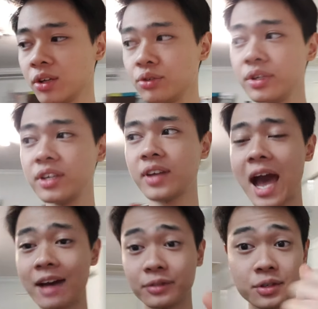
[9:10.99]
You either
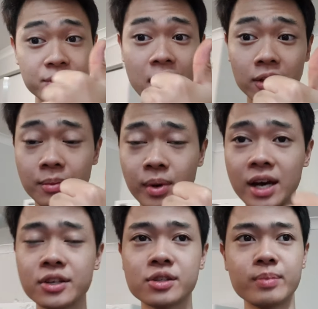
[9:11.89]
have to sell a
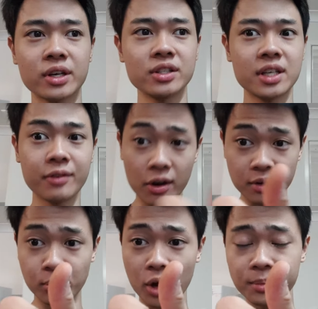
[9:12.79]
bunch because they've
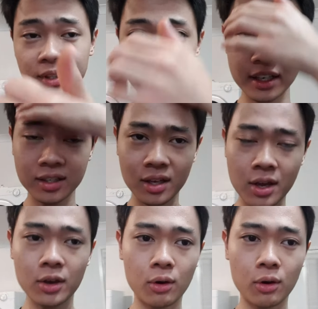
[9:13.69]
overpopulated,